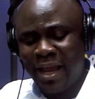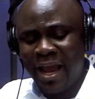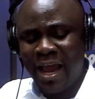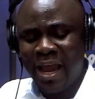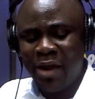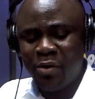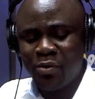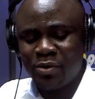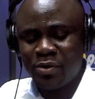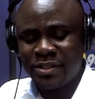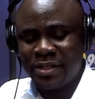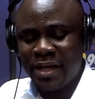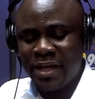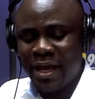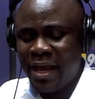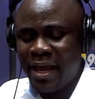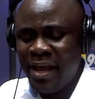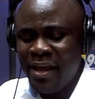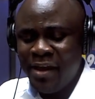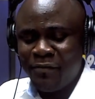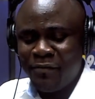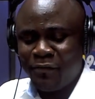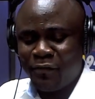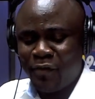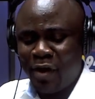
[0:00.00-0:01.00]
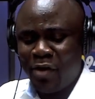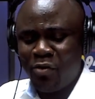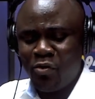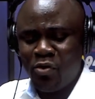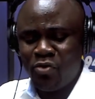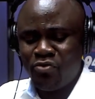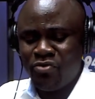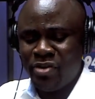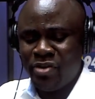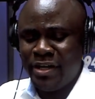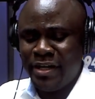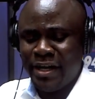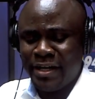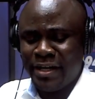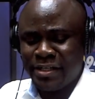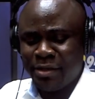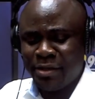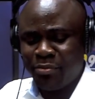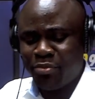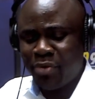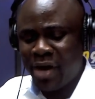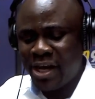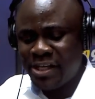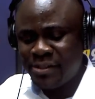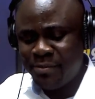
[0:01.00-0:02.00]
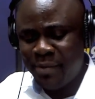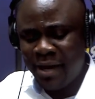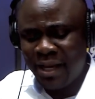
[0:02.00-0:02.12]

kai o say Franco Trading Enterprise,